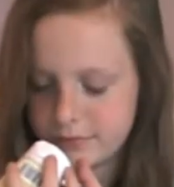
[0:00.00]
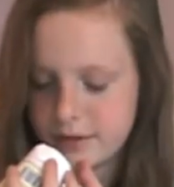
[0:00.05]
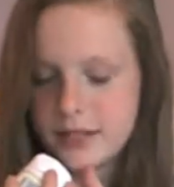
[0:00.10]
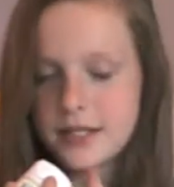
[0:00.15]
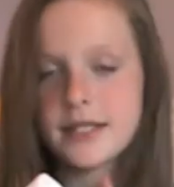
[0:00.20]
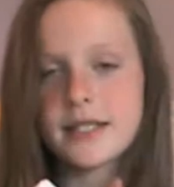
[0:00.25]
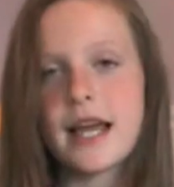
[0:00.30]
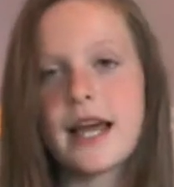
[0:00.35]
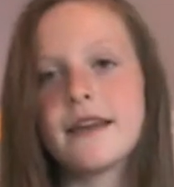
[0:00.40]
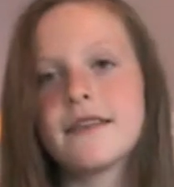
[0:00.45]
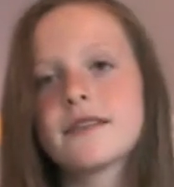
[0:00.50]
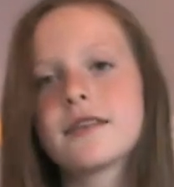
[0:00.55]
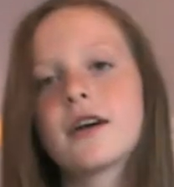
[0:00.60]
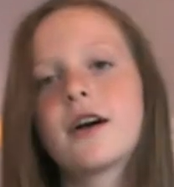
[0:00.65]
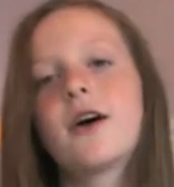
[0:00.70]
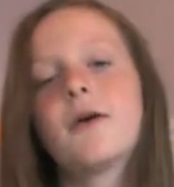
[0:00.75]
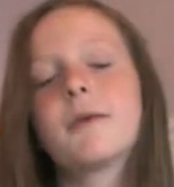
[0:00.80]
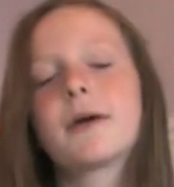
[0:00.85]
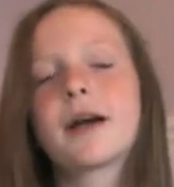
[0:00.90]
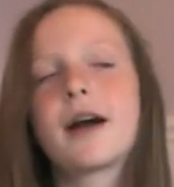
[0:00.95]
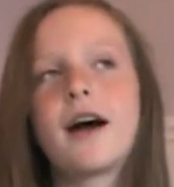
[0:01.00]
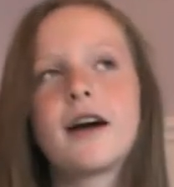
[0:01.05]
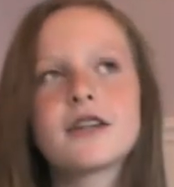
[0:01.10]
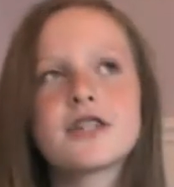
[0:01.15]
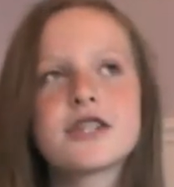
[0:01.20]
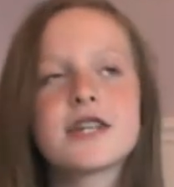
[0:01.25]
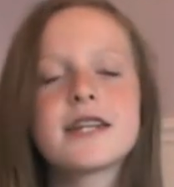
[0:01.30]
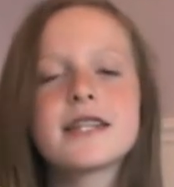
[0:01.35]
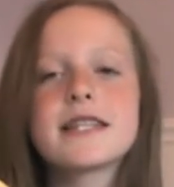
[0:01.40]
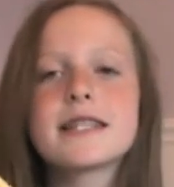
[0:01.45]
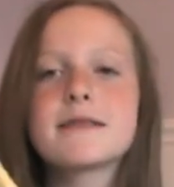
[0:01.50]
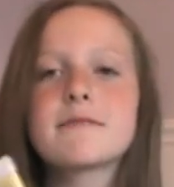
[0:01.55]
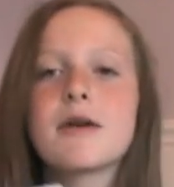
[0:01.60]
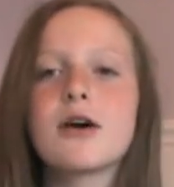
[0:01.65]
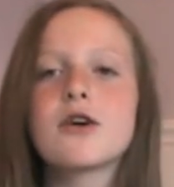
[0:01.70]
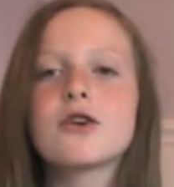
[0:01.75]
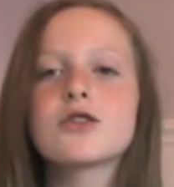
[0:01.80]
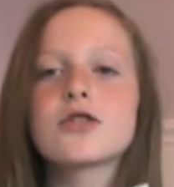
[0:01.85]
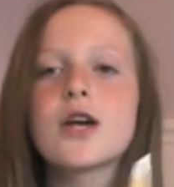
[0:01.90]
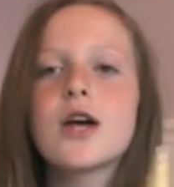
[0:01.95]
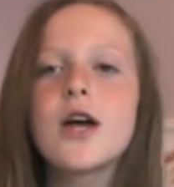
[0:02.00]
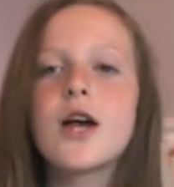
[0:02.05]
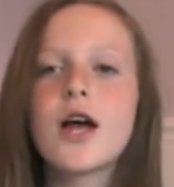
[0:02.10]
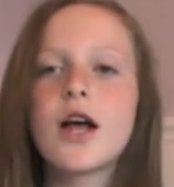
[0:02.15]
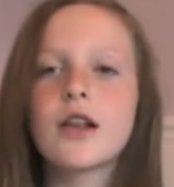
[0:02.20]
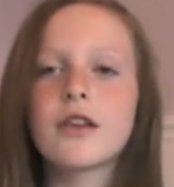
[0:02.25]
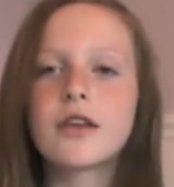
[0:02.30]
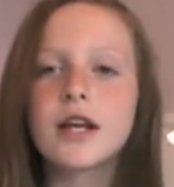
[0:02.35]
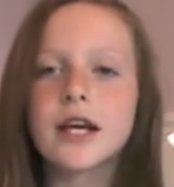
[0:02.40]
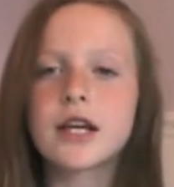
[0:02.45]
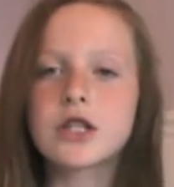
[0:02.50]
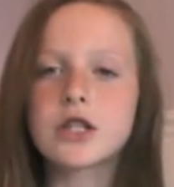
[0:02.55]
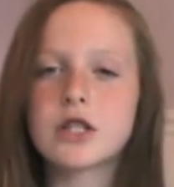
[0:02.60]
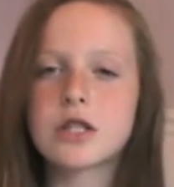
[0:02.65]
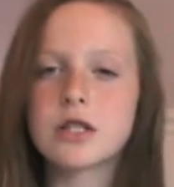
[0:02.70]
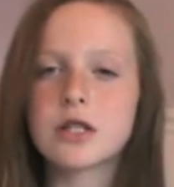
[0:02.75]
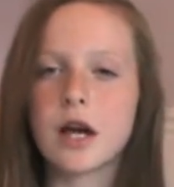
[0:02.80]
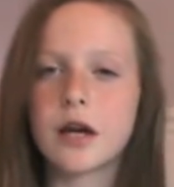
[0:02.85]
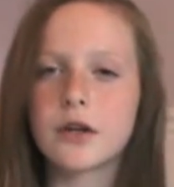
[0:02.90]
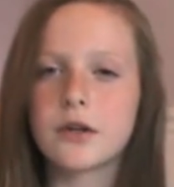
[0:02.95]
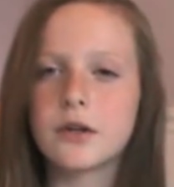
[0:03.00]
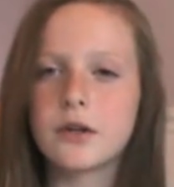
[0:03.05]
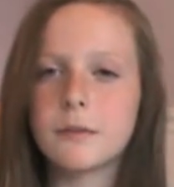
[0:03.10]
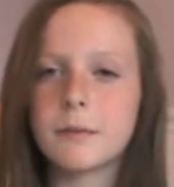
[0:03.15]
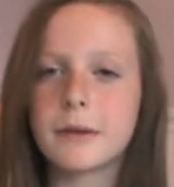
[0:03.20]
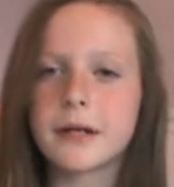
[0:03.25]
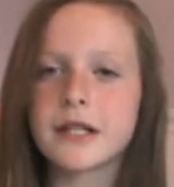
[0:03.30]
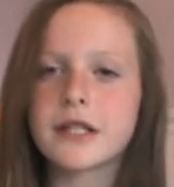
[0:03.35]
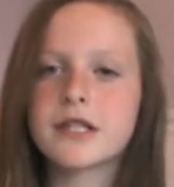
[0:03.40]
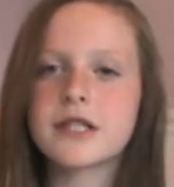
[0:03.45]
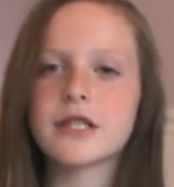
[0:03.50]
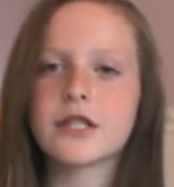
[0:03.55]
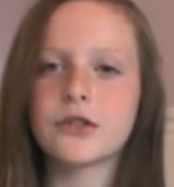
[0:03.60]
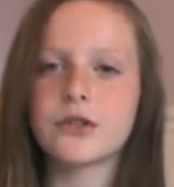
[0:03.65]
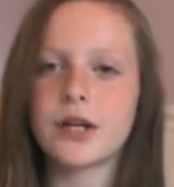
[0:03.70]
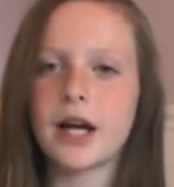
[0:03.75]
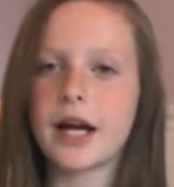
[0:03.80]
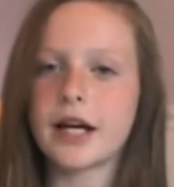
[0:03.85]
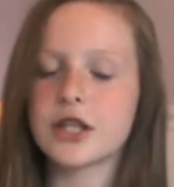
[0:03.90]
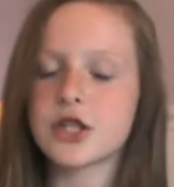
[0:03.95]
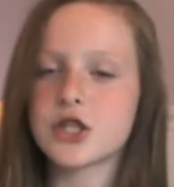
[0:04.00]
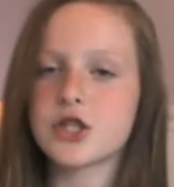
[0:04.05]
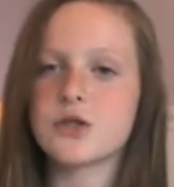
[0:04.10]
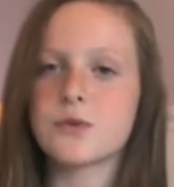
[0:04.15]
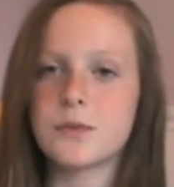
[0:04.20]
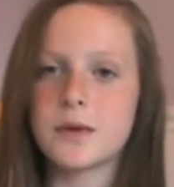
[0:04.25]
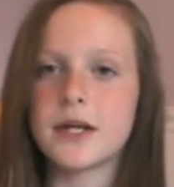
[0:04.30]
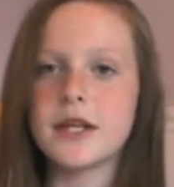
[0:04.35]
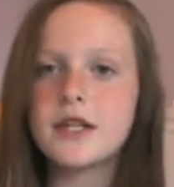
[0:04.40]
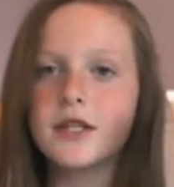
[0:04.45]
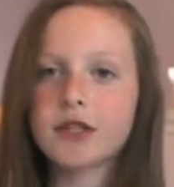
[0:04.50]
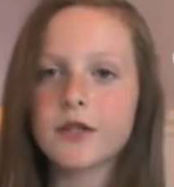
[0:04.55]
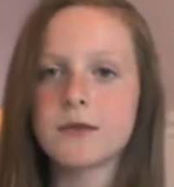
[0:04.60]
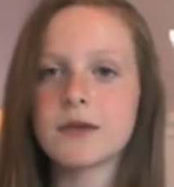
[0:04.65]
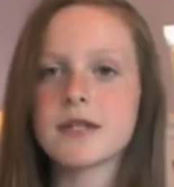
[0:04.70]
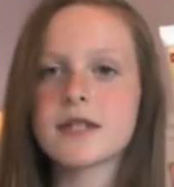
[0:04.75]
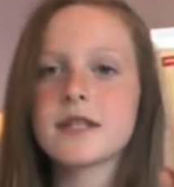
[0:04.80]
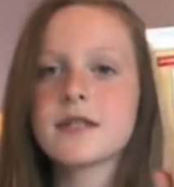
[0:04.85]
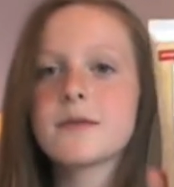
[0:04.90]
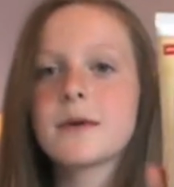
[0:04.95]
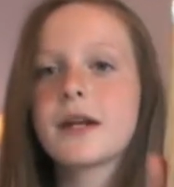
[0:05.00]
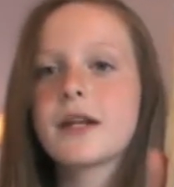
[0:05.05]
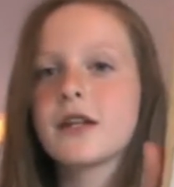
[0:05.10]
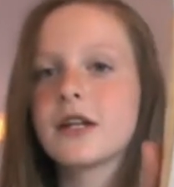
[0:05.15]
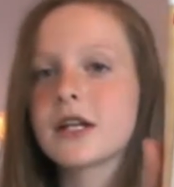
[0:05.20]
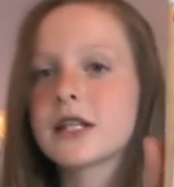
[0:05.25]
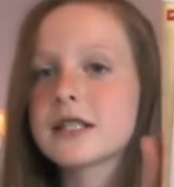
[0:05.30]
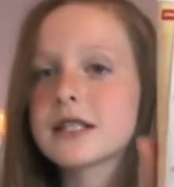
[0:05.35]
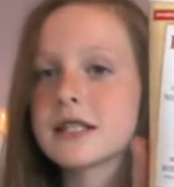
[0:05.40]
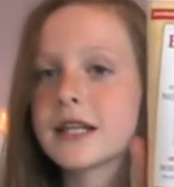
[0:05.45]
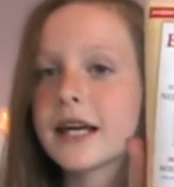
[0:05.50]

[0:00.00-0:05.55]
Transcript: scent. Oh my gosh. It smells like subtle, but it's still kind of sweet. So this is what it looks